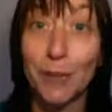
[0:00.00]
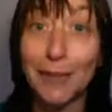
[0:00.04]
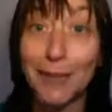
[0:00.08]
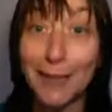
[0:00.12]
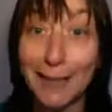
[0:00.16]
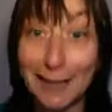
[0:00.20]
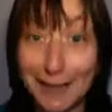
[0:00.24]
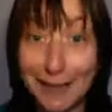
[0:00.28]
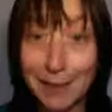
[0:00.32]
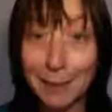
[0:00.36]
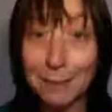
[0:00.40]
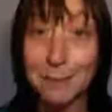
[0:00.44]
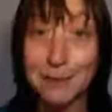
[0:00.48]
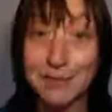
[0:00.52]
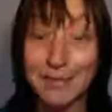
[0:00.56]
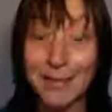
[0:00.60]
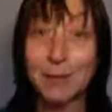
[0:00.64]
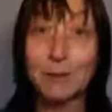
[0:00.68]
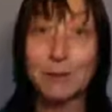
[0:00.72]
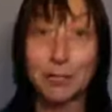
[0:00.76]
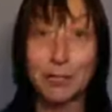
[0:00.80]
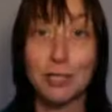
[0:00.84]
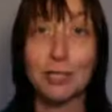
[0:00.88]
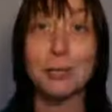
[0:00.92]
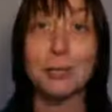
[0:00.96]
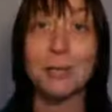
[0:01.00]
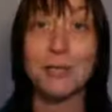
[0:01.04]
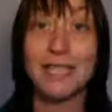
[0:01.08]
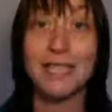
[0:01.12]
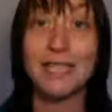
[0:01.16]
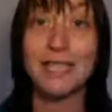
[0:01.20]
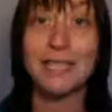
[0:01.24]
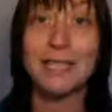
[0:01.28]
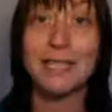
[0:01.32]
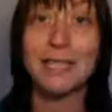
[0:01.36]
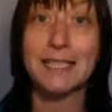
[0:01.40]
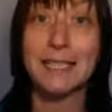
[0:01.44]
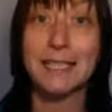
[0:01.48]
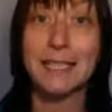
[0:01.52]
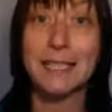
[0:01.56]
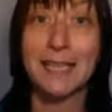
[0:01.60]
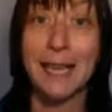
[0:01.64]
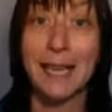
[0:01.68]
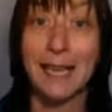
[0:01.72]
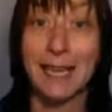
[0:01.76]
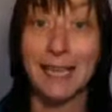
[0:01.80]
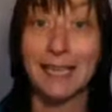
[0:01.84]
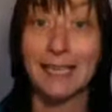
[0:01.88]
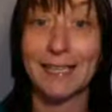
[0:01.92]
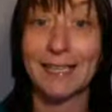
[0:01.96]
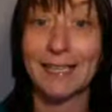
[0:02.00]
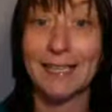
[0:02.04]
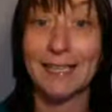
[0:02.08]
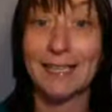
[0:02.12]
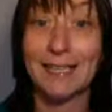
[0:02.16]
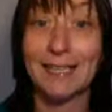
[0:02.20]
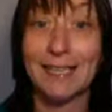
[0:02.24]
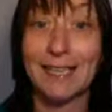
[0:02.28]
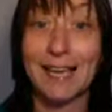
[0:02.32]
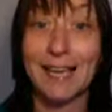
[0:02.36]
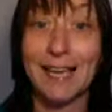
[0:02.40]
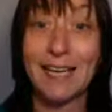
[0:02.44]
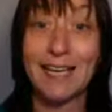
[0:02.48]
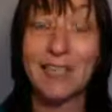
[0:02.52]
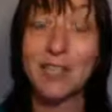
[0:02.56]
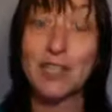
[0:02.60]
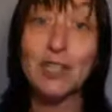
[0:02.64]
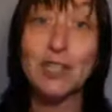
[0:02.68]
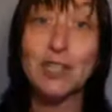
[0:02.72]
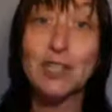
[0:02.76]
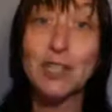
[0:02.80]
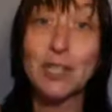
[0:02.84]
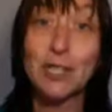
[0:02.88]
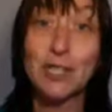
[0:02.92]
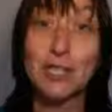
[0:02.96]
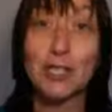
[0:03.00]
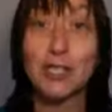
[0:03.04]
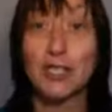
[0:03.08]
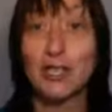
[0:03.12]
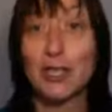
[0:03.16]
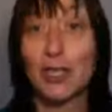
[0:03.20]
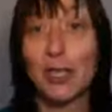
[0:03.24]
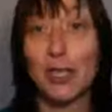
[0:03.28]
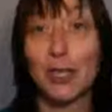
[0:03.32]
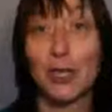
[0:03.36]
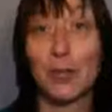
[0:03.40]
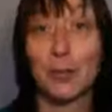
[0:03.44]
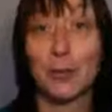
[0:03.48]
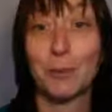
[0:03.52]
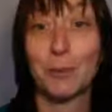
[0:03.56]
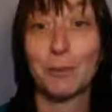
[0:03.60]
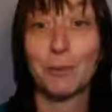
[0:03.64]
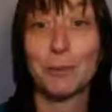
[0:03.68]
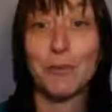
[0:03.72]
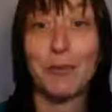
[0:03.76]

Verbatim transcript: It comes down to you at the end of the day, yeah? It's just you.